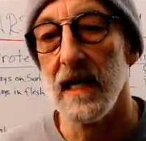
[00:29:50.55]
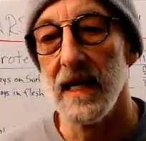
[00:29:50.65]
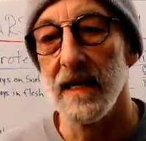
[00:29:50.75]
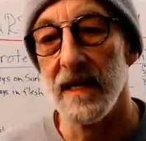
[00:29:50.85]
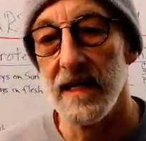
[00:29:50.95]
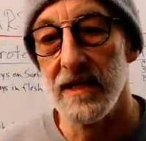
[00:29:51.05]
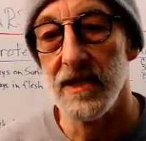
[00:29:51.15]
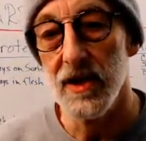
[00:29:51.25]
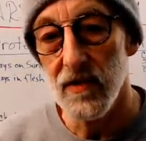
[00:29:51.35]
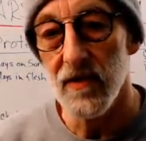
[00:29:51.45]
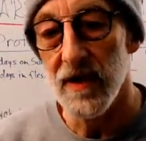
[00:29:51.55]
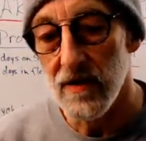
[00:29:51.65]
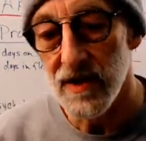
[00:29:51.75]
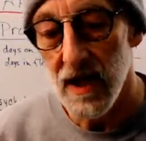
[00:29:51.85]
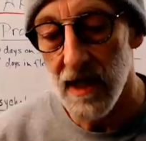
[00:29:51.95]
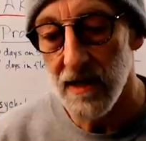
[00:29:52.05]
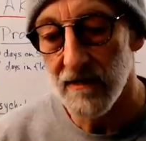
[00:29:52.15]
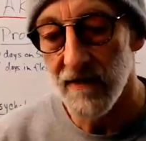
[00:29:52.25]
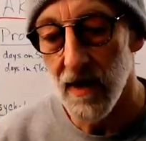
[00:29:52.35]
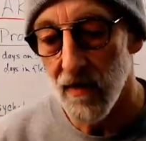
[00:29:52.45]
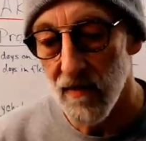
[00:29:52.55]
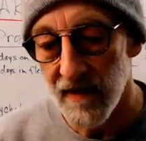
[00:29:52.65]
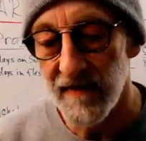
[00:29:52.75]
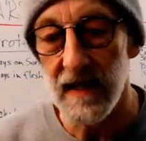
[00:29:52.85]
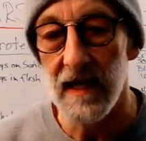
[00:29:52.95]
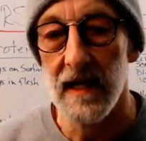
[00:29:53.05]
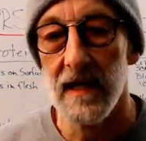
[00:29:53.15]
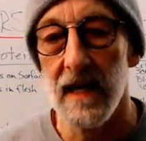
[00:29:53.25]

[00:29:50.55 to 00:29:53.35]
and do those kind of horrific